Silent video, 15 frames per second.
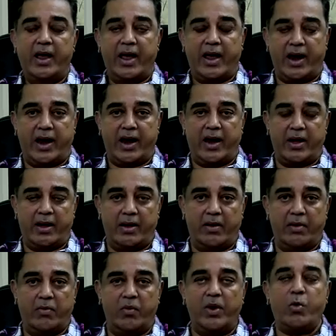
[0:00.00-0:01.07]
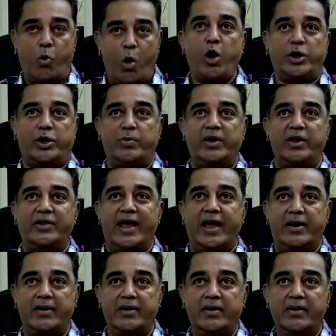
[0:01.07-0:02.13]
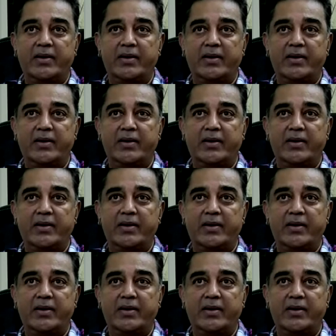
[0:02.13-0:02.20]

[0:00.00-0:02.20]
and uh, we want to be that.